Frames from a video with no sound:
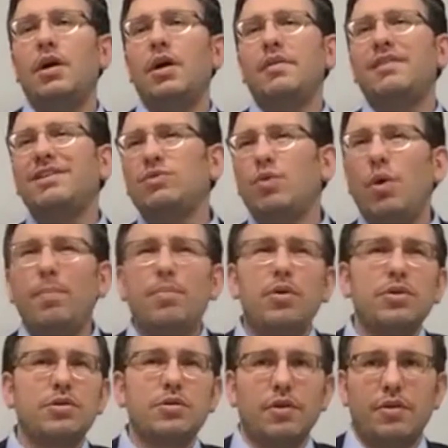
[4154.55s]
That's all
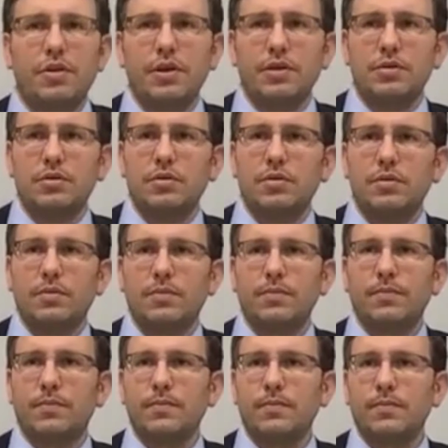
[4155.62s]
personal things.
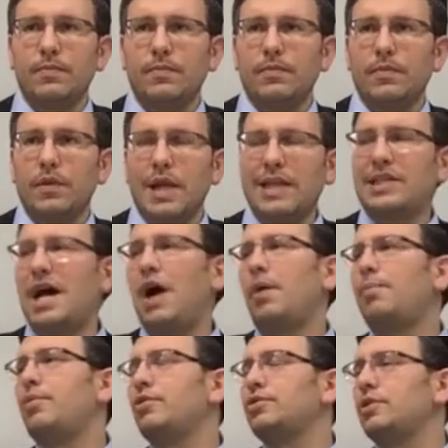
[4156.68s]
That's our
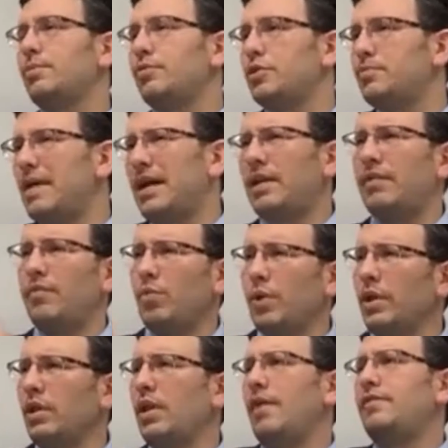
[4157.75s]
personal perspective, and we
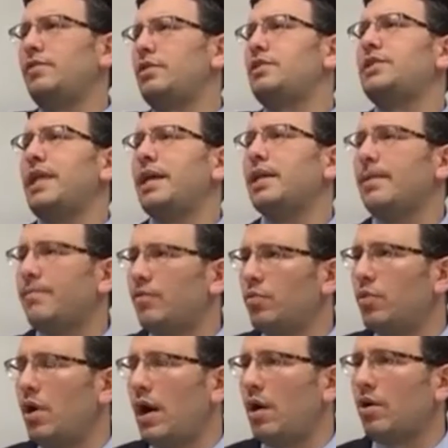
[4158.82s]
love to stand up
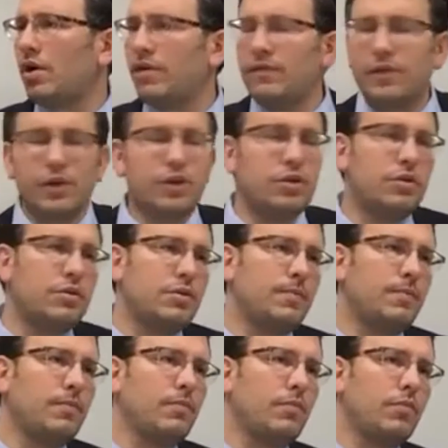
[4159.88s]
for our convictions.
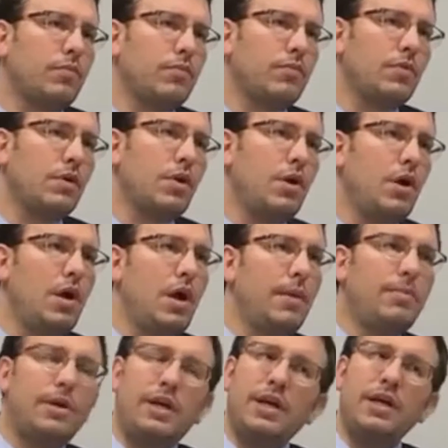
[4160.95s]

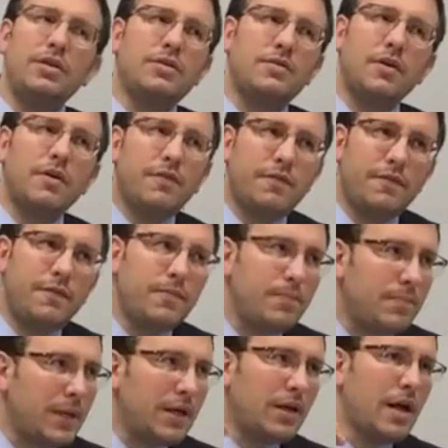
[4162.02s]
But here's
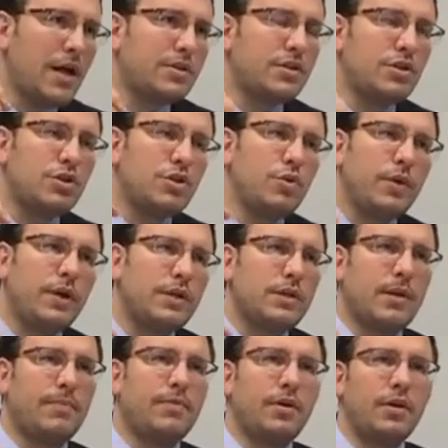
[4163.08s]
Pinchas is doing
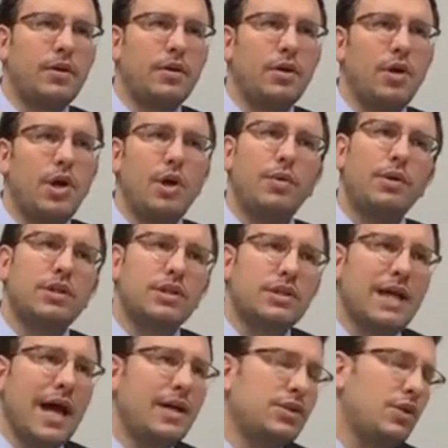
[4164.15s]
something which is
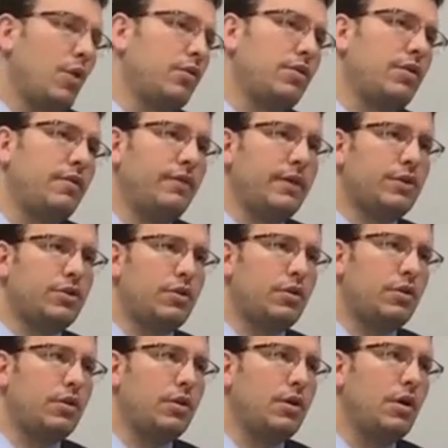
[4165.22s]
not his own conviction.
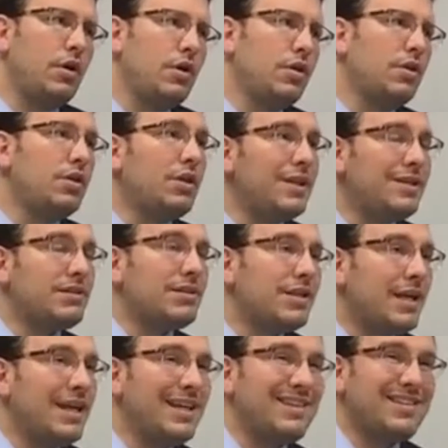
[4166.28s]
This
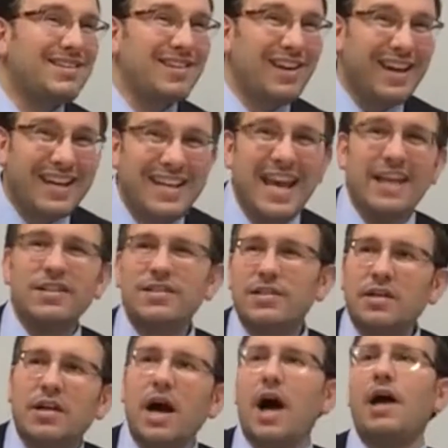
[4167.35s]
is
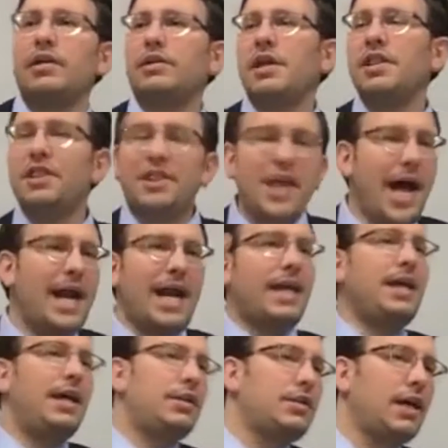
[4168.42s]
against God, and that I
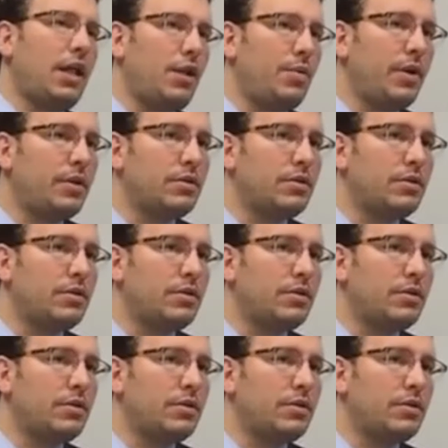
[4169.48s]
can't tolerate.